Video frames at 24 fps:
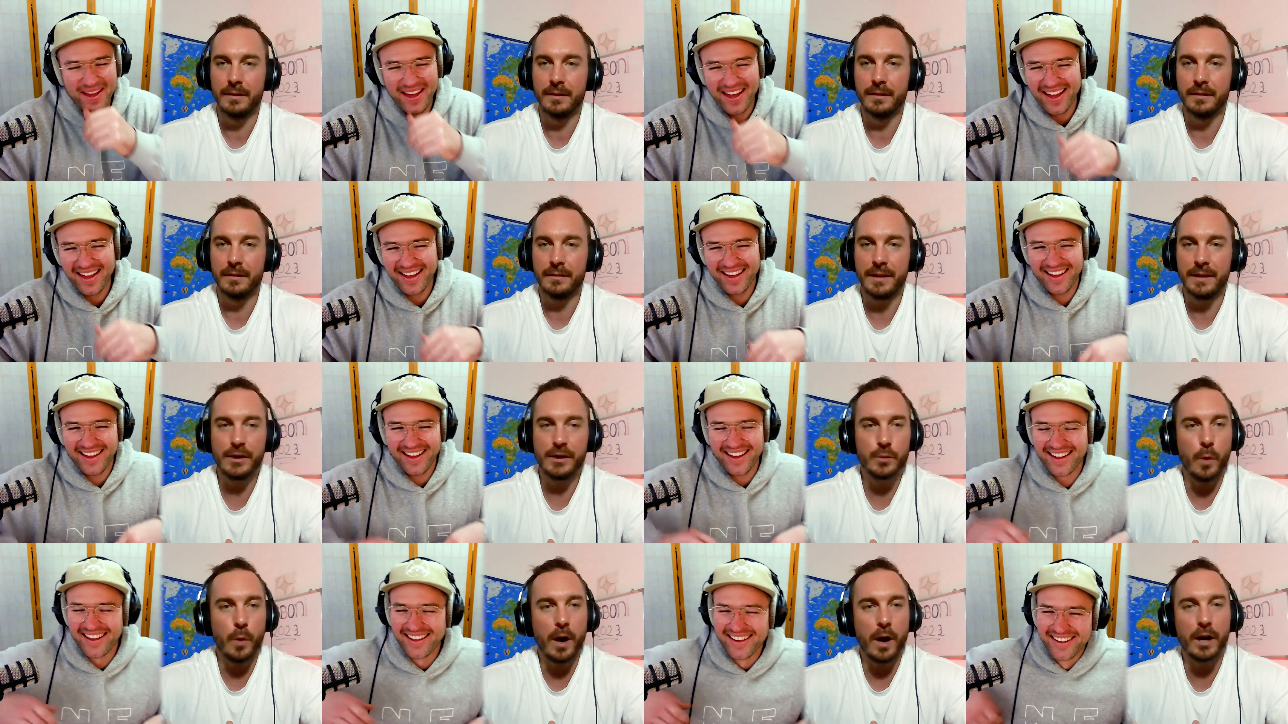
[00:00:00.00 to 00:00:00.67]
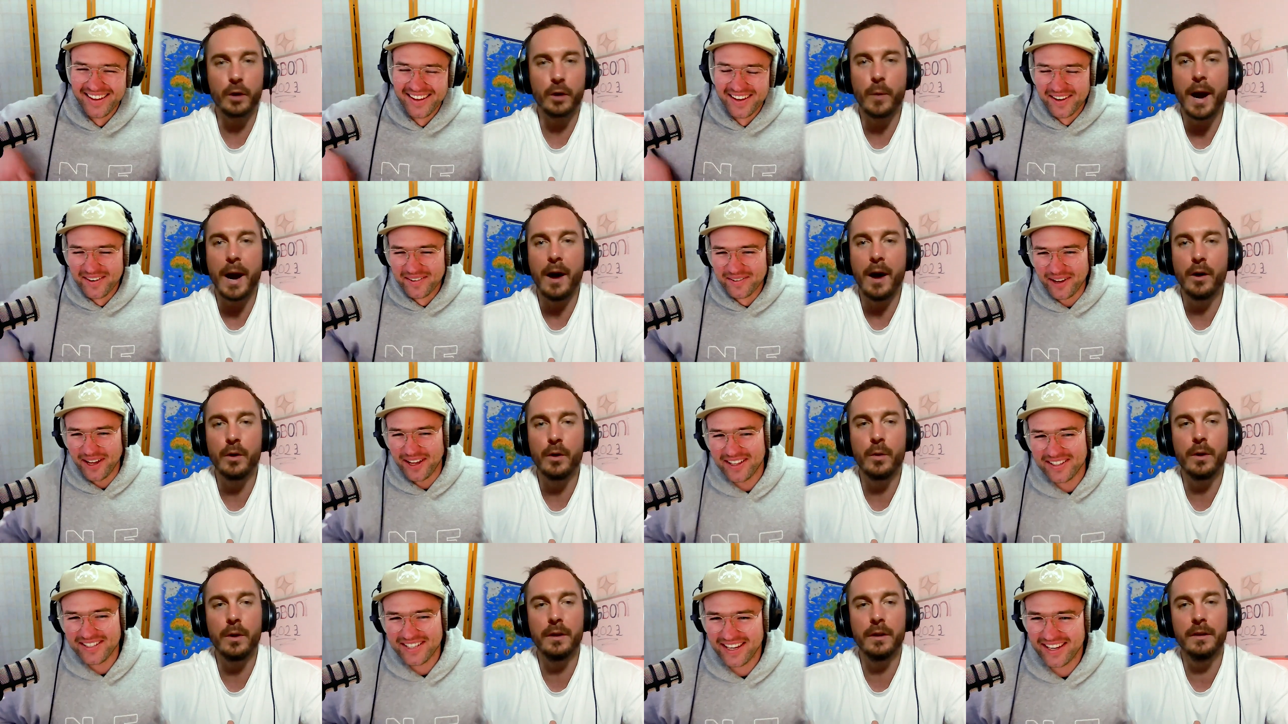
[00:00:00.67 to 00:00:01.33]
Speaker 1: they just walk around
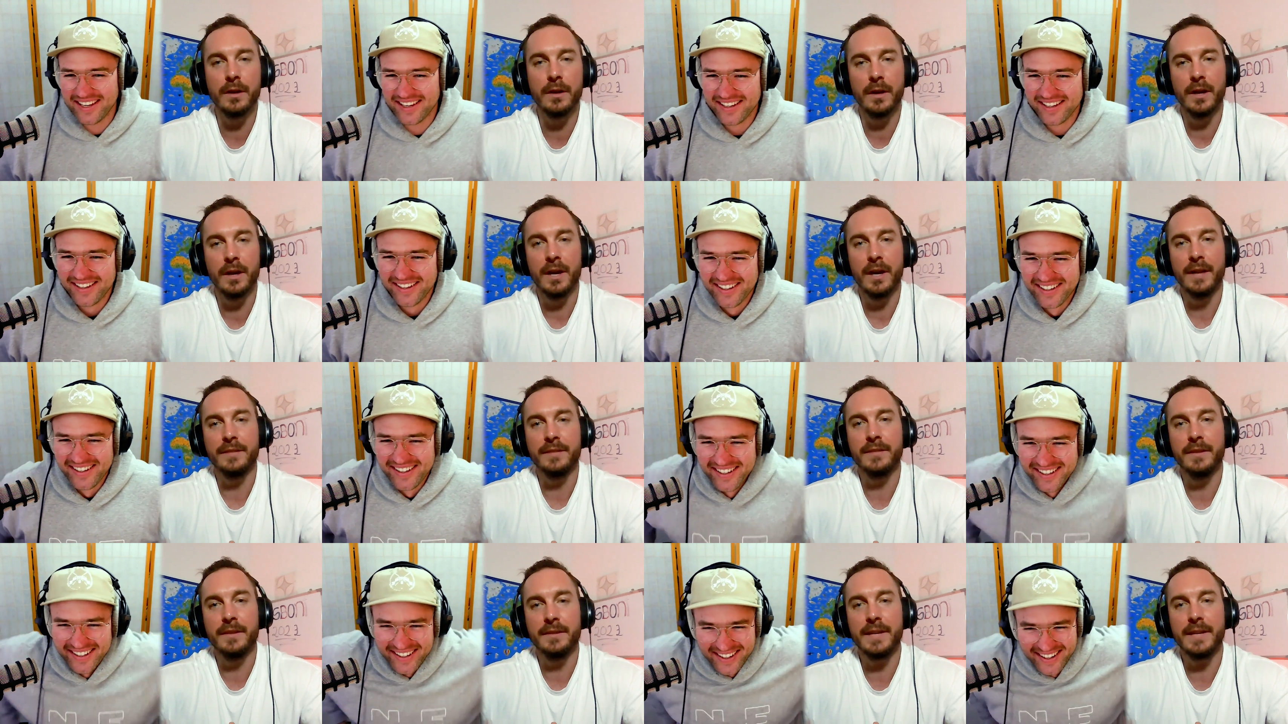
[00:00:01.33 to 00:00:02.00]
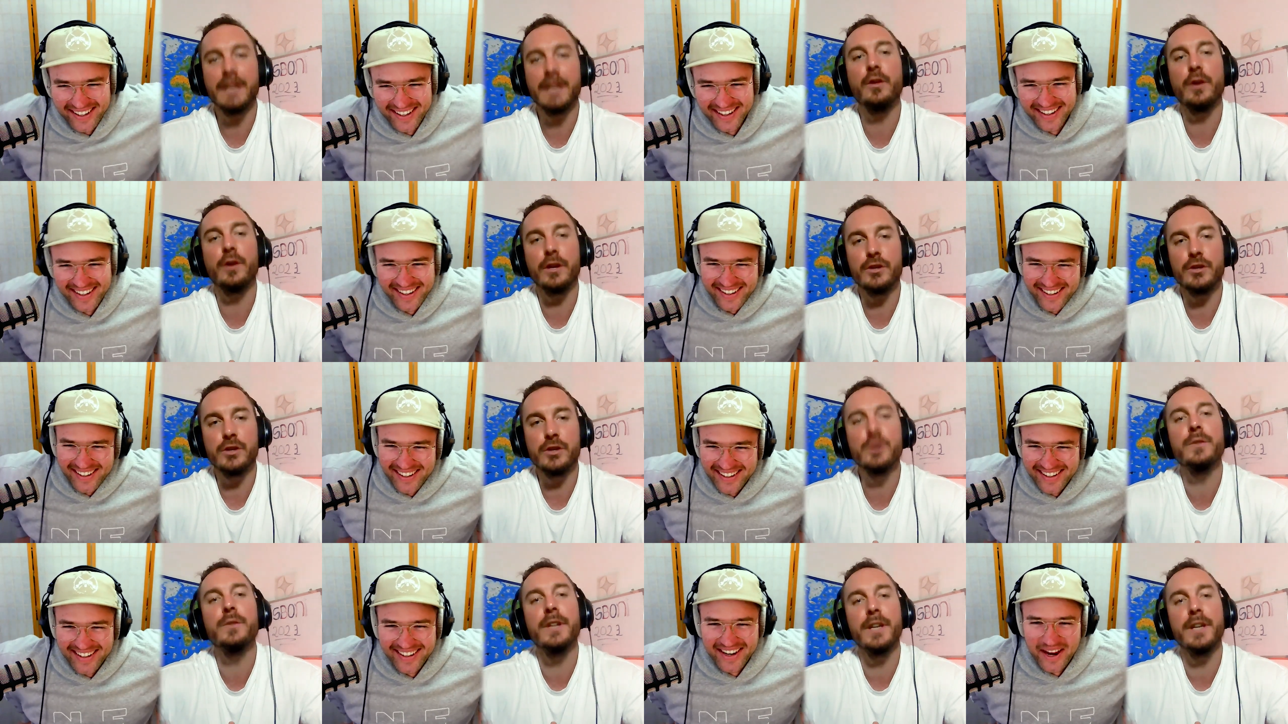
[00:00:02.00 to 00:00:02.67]
oh, they look
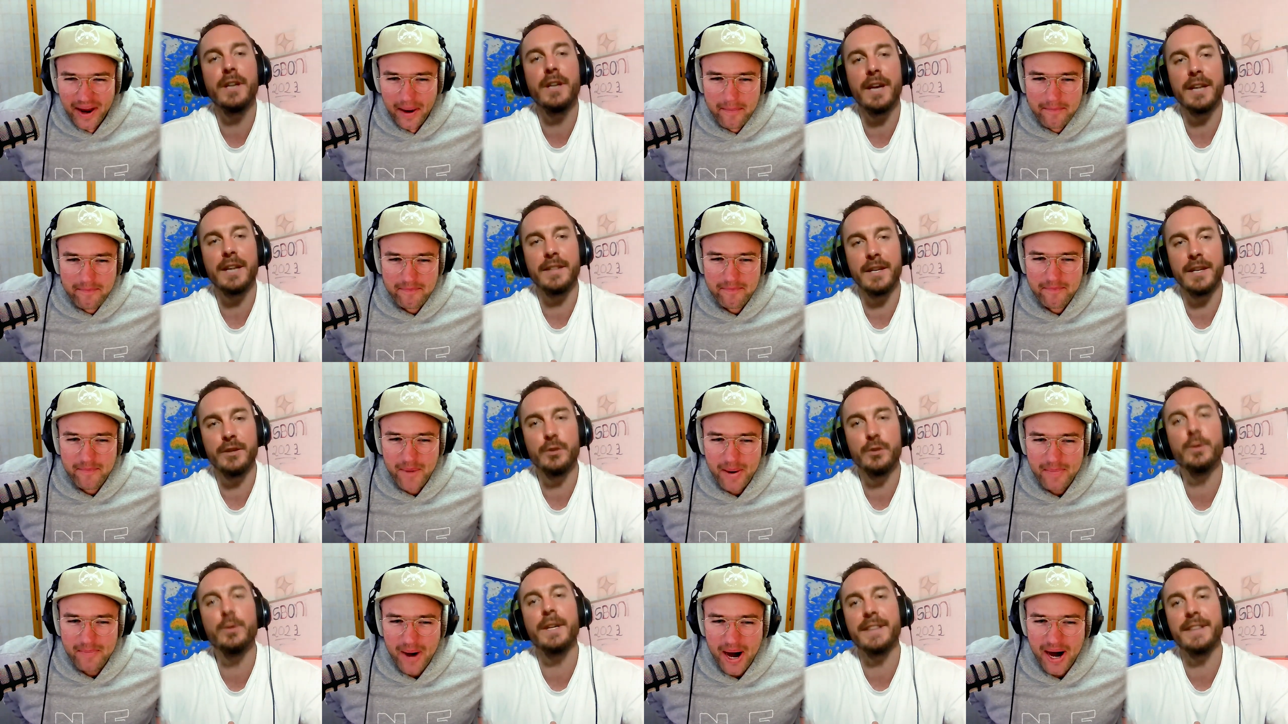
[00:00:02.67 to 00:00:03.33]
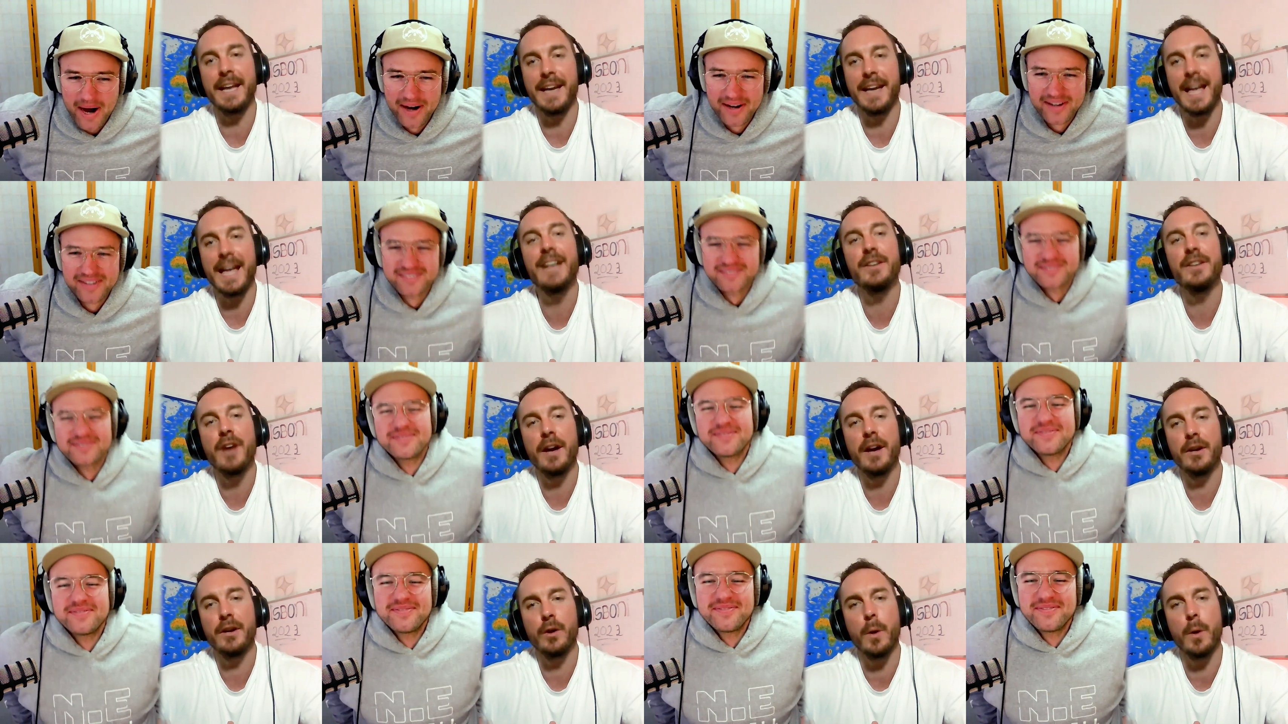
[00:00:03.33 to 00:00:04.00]
at you and they and they do like that head
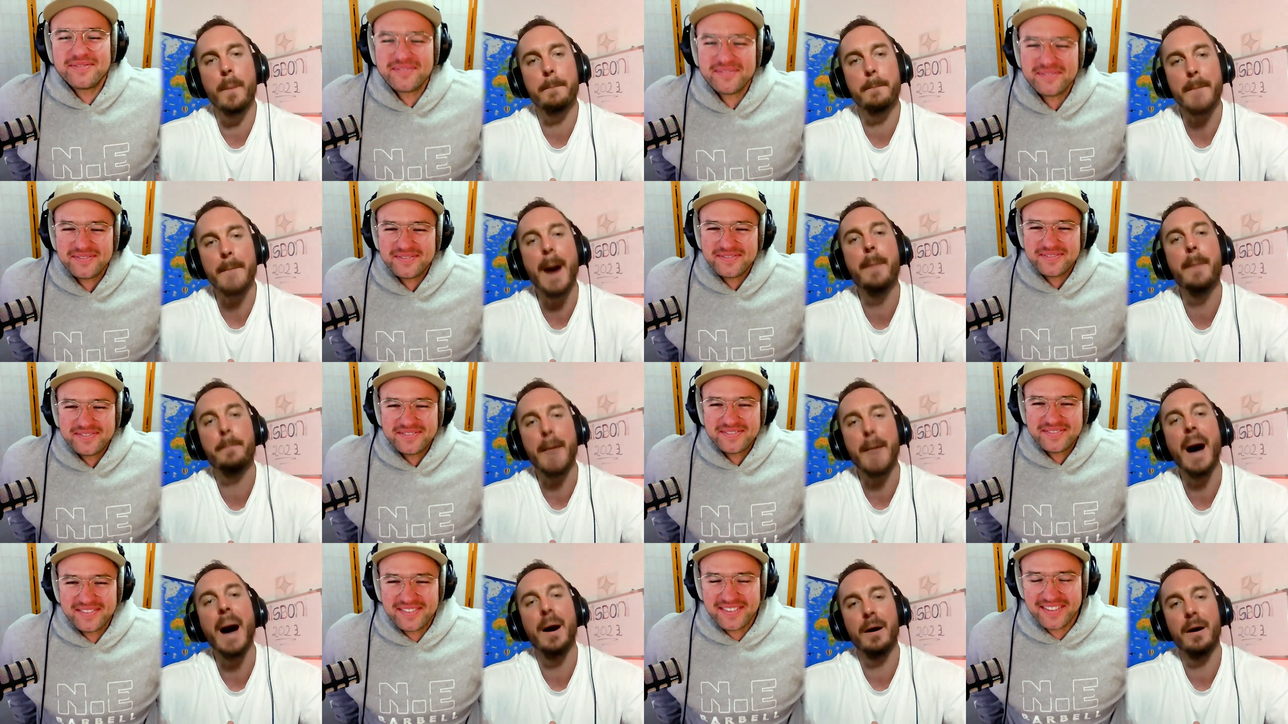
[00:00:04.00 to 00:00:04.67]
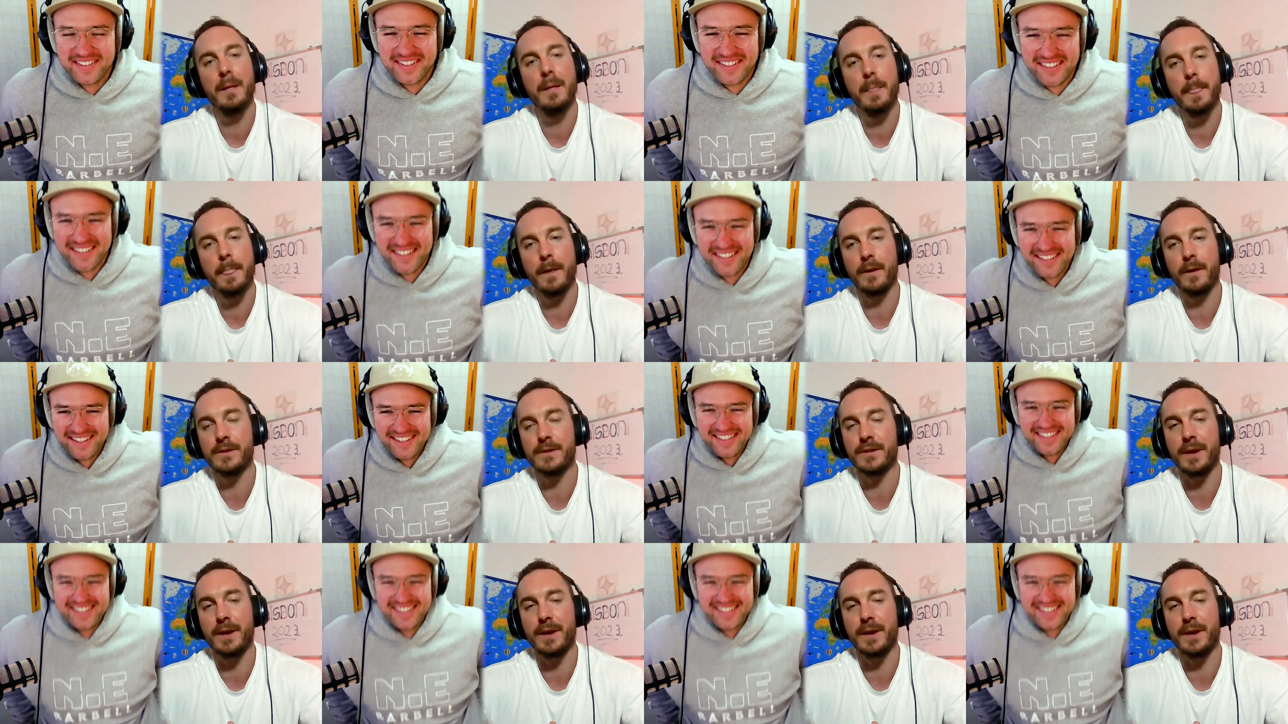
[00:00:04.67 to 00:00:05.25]
nod and go, oh